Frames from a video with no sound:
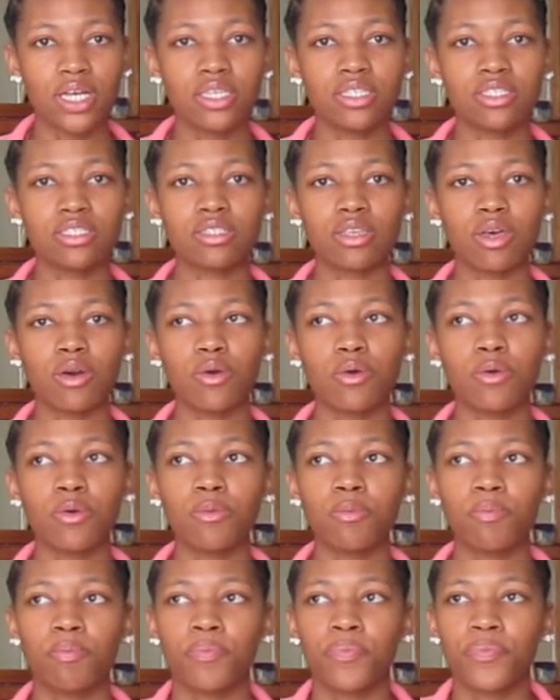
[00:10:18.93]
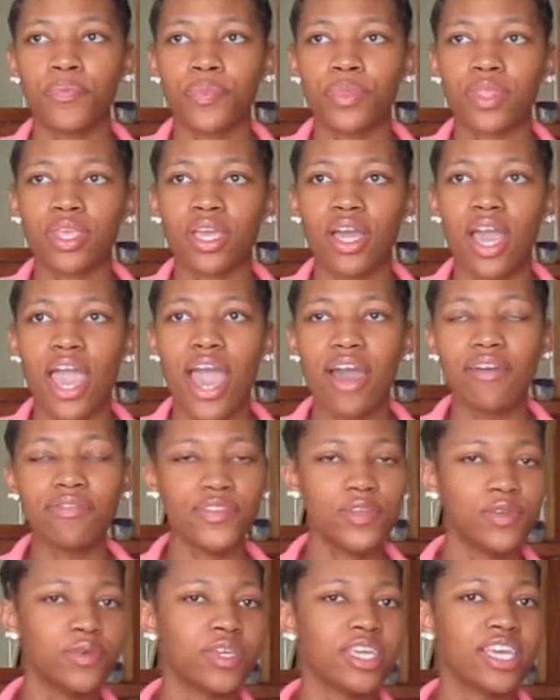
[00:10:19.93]
So
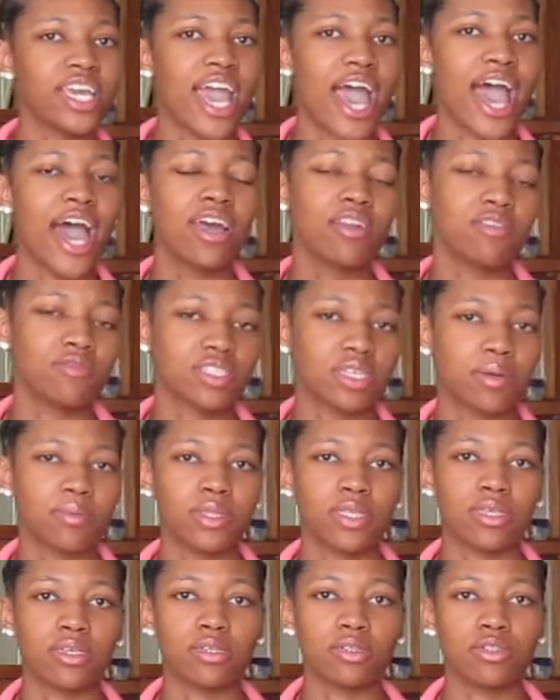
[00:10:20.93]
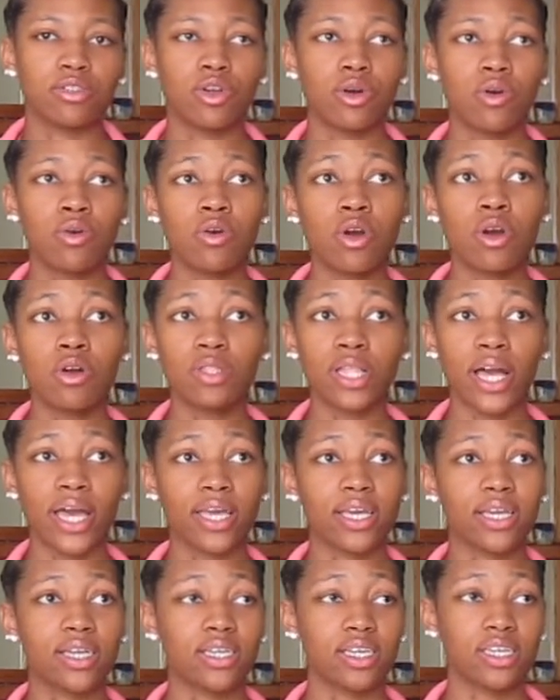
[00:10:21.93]
after you get out of something, don't go
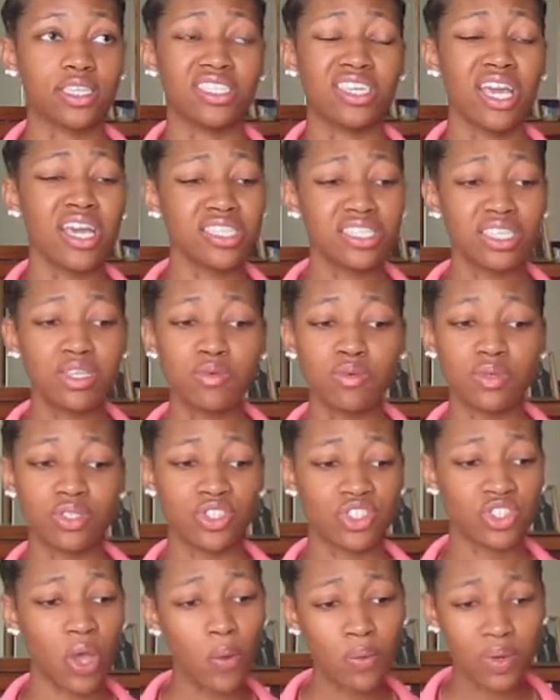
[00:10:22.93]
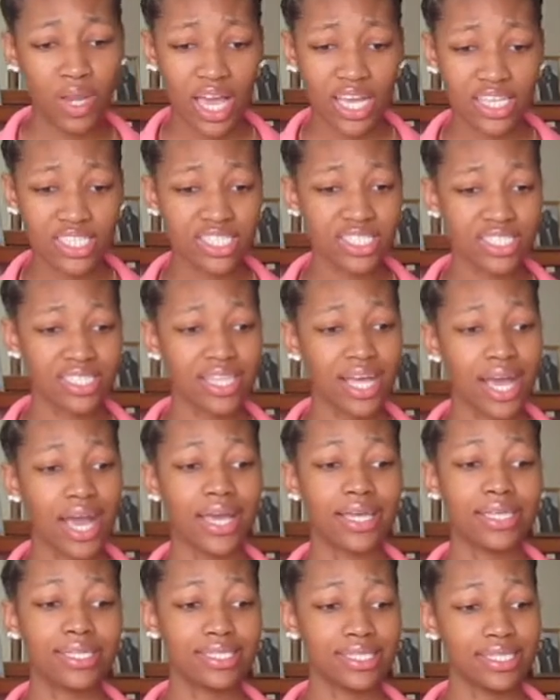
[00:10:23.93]
like, yes, he was so
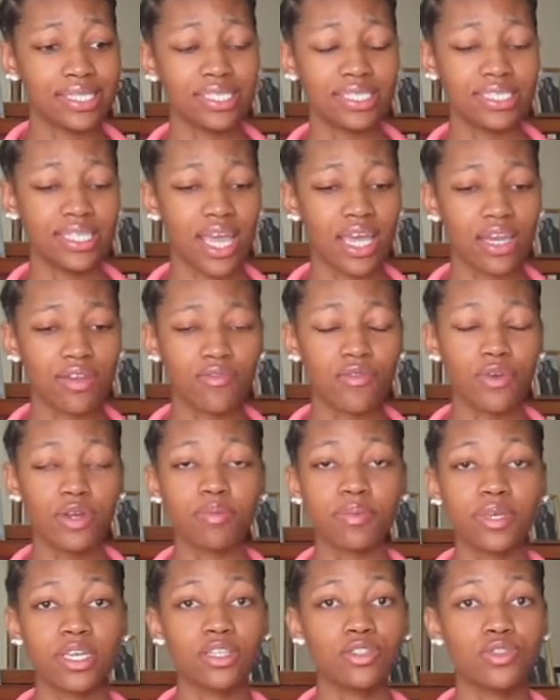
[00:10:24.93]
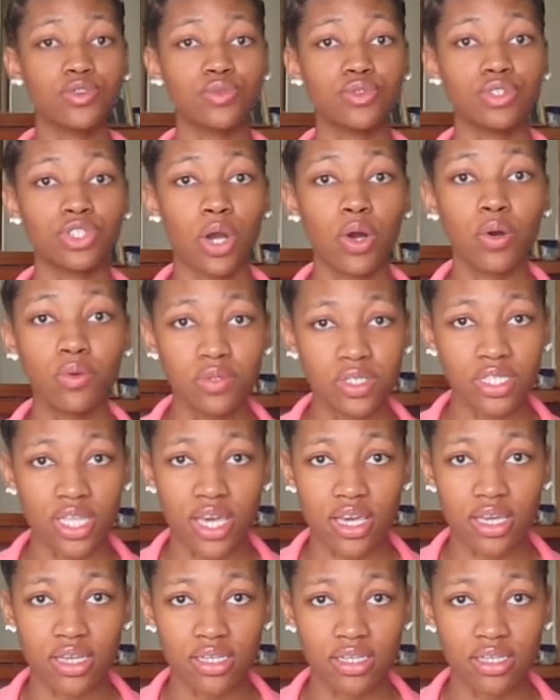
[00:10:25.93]
nonchalant, this, that, and the fourth, because you chose that.